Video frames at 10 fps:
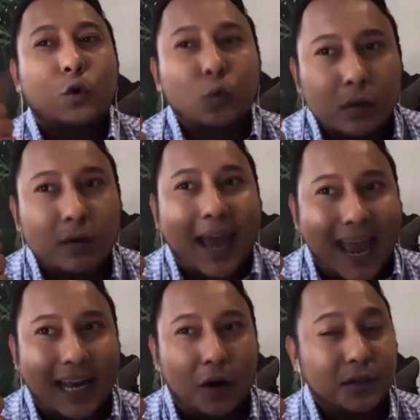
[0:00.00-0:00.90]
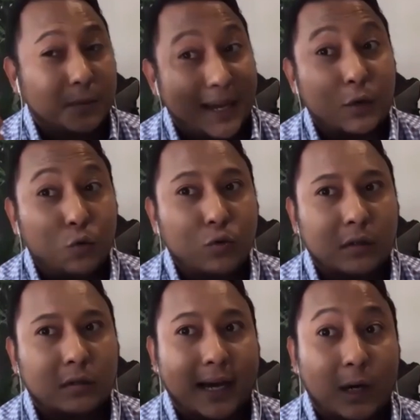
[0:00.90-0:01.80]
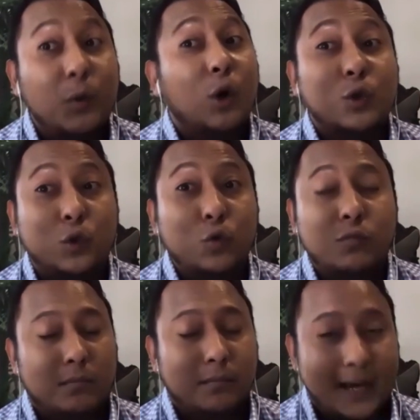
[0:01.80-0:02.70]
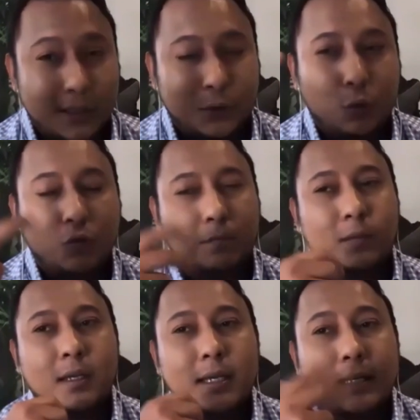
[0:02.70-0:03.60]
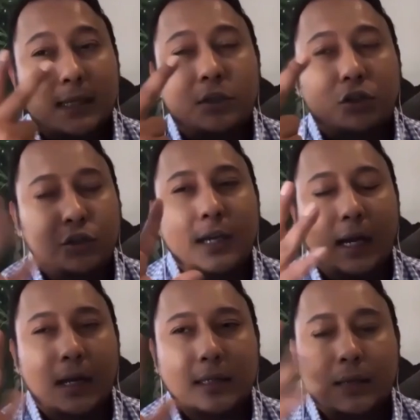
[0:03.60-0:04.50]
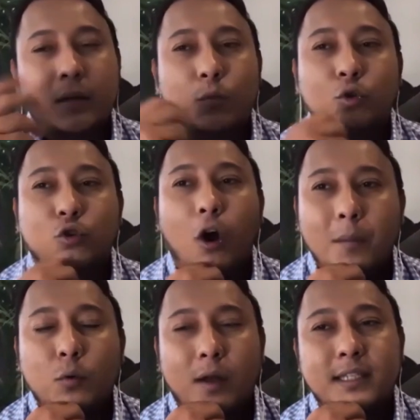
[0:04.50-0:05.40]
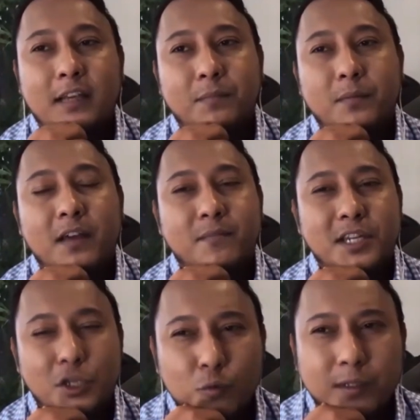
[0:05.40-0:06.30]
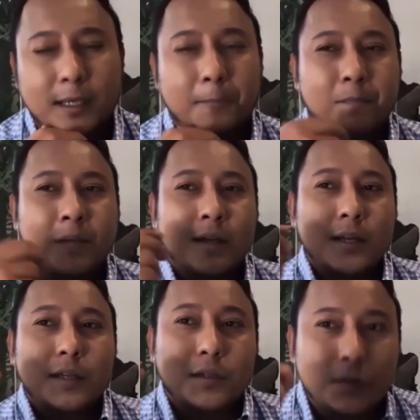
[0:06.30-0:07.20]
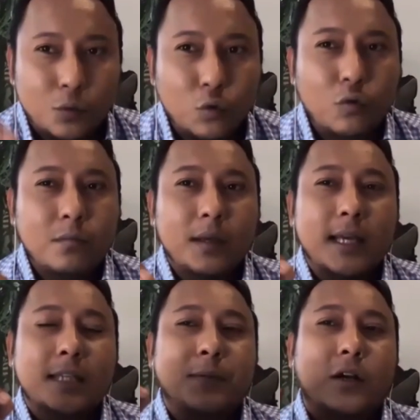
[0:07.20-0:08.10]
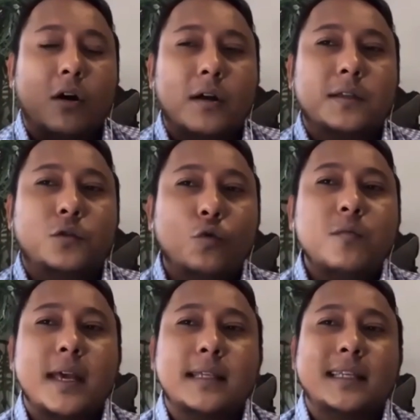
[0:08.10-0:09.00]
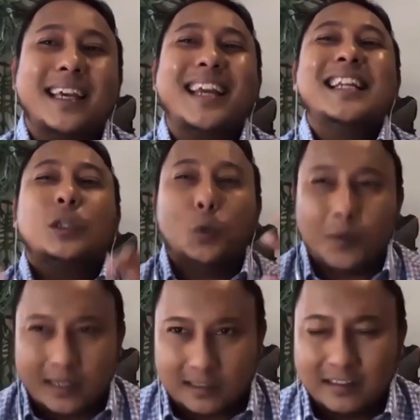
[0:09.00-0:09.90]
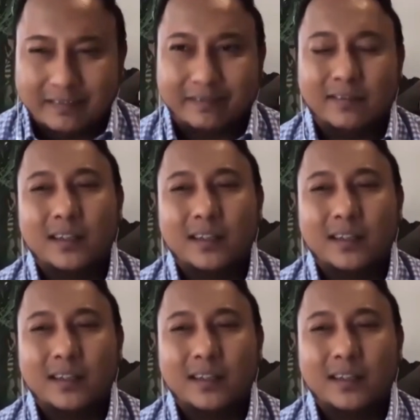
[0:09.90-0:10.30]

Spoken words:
Google Hangouts by Google, and then we got Zoom by Zoom. These three are some of the most common ones that people have been using. Zoom is because Zoom is intuitive.